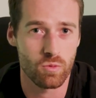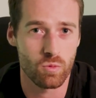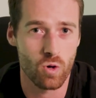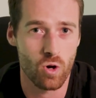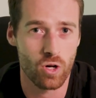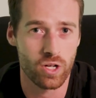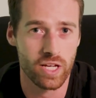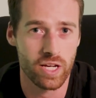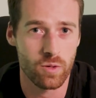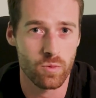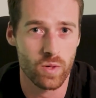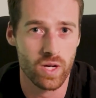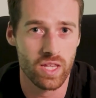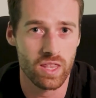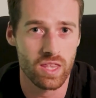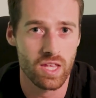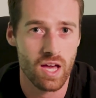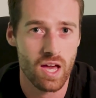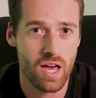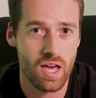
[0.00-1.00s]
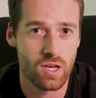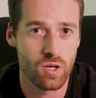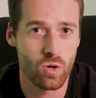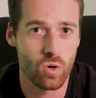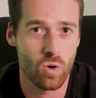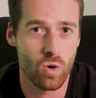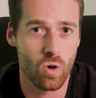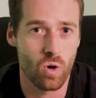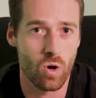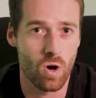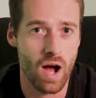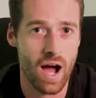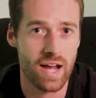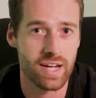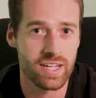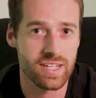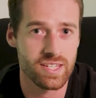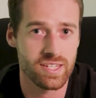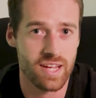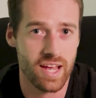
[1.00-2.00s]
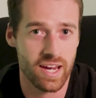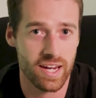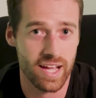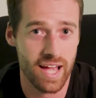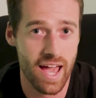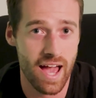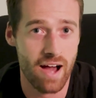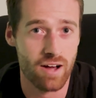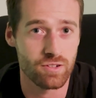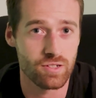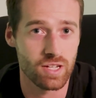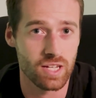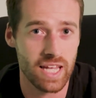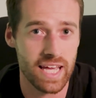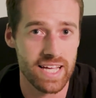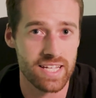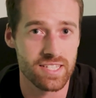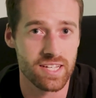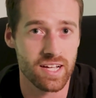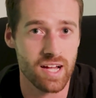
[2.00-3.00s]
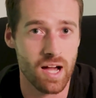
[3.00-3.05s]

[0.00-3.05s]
working with, you're understanding how the leads are